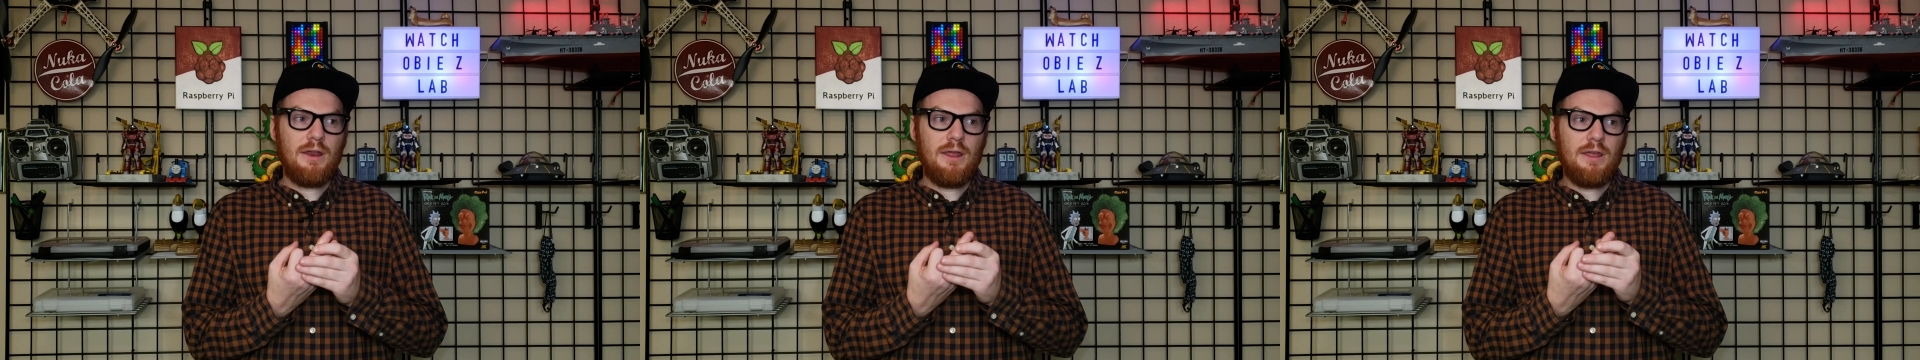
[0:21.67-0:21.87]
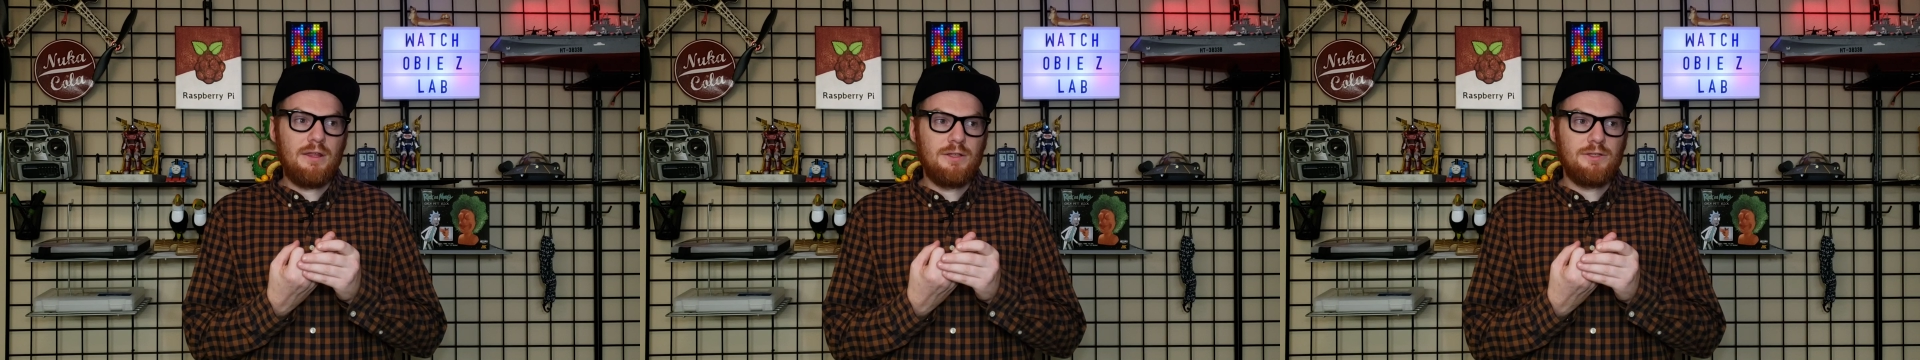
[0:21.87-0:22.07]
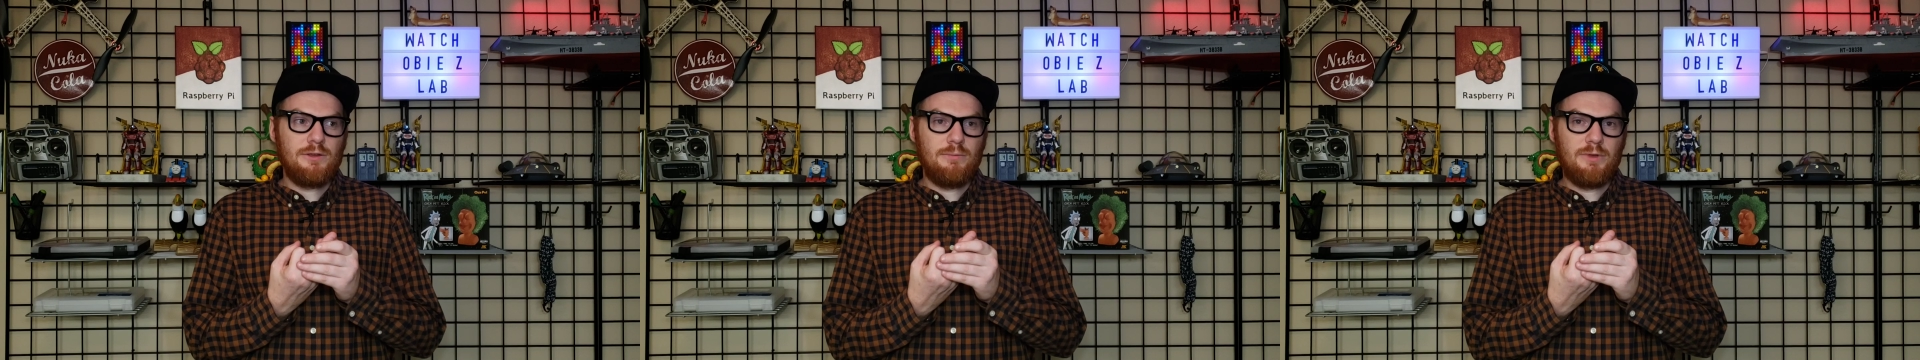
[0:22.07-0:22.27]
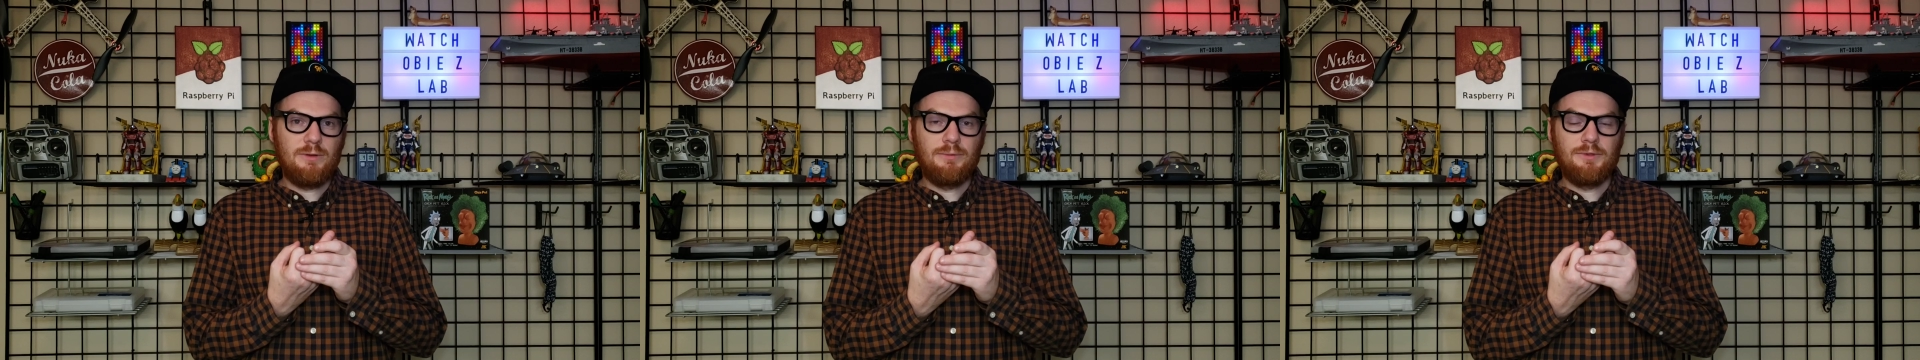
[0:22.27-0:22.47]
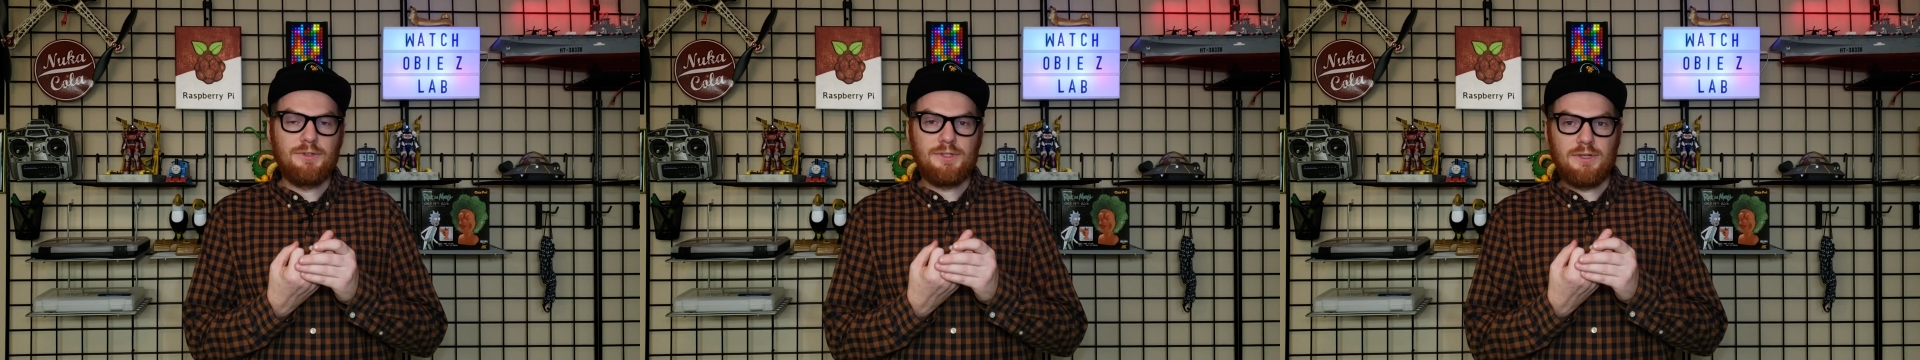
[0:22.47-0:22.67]
and some
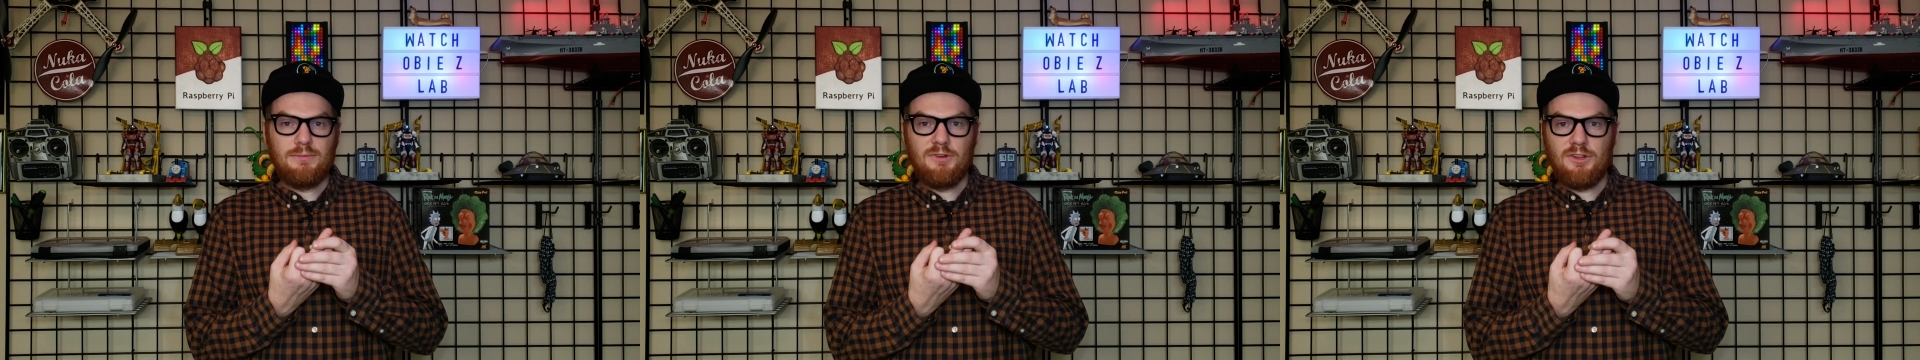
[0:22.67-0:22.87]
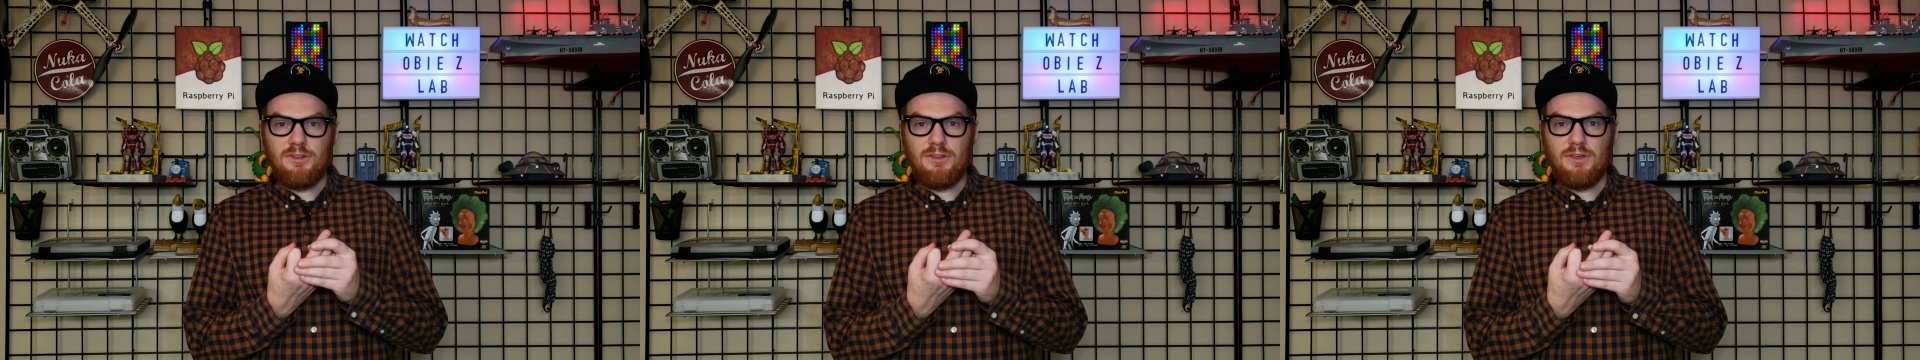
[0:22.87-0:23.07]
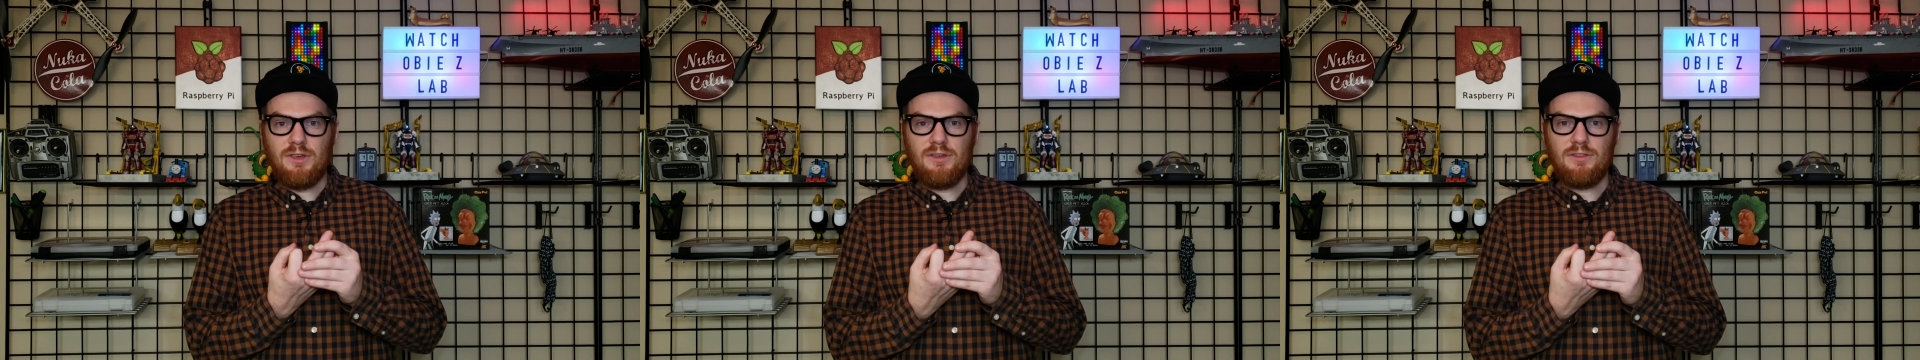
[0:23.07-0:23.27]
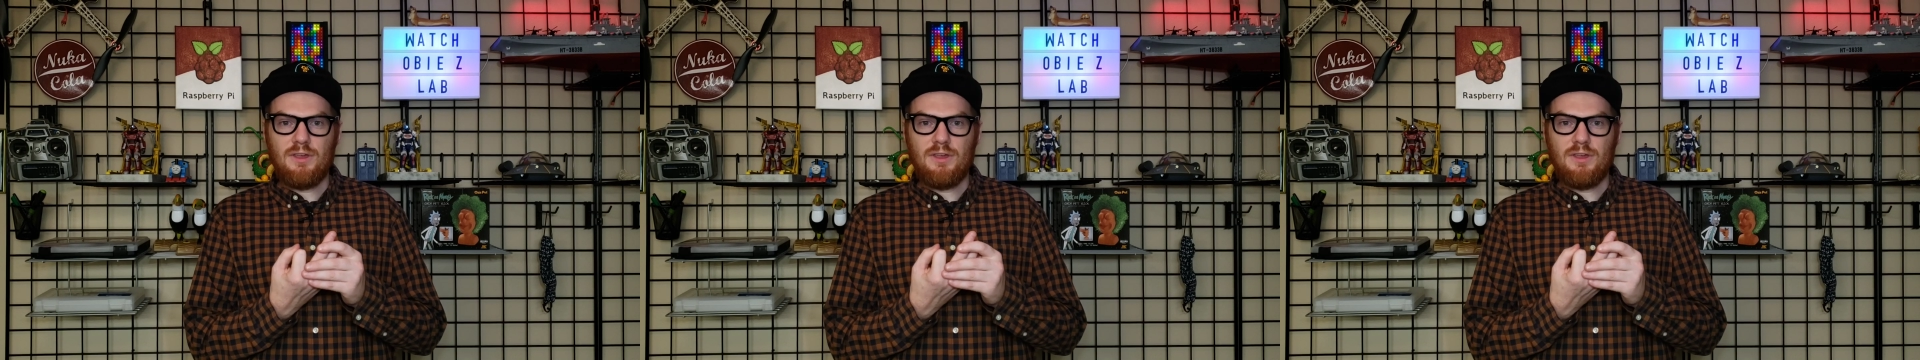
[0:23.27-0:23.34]
people seem to think